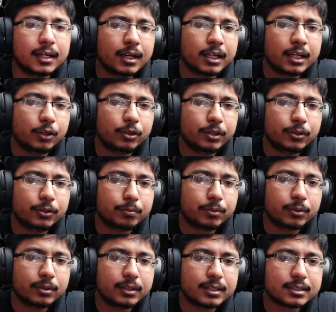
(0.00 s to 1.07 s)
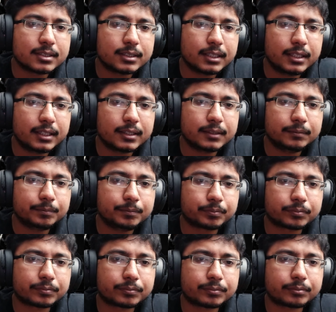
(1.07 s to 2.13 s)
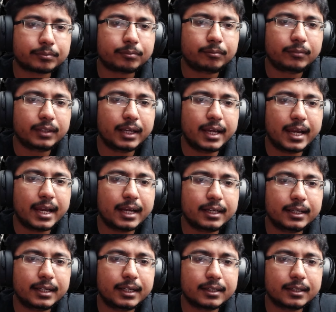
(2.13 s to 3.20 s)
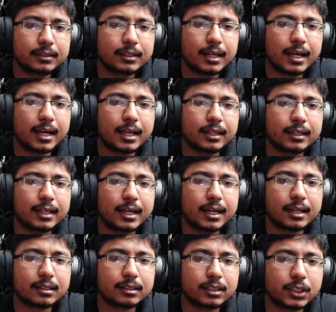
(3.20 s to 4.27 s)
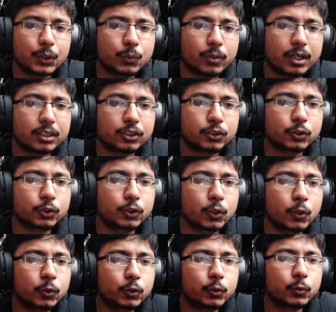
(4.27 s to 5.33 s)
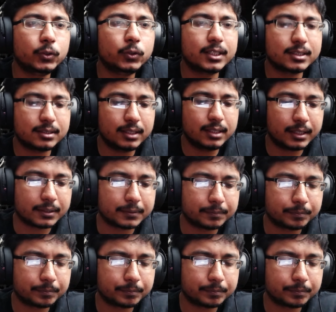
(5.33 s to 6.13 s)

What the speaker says: You need to put this here, and then you want to go to this link.